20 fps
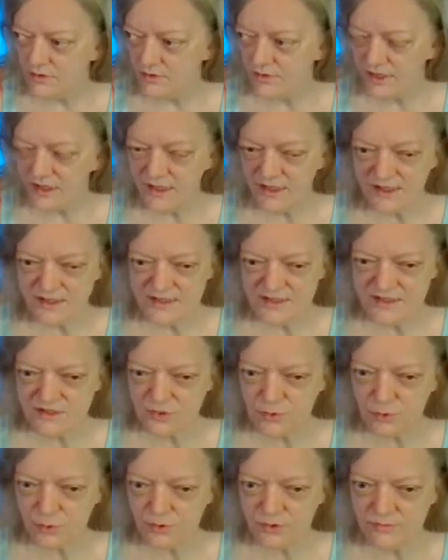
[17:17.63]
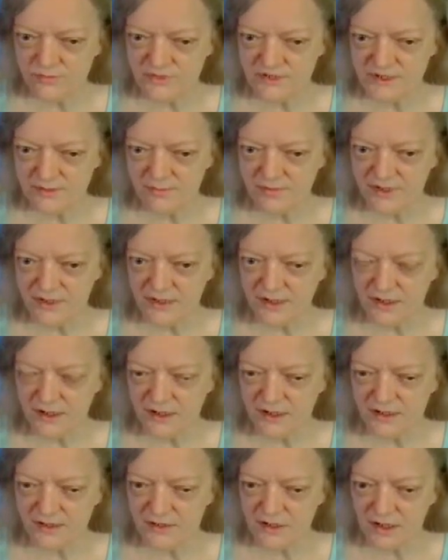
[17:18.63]
the kid squirms a bit,
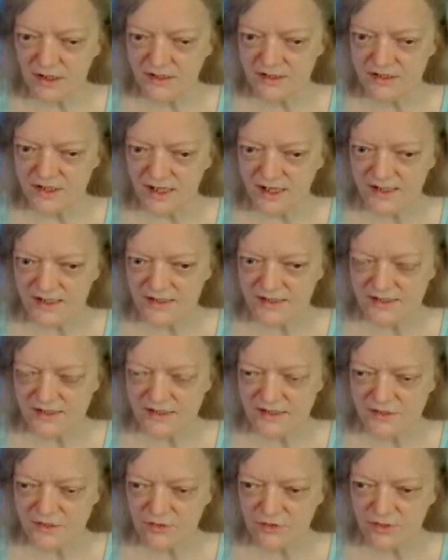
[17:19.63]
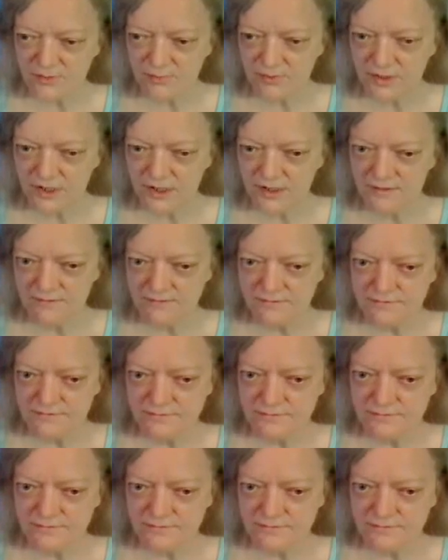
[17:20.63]
and Don tightens his grip on him.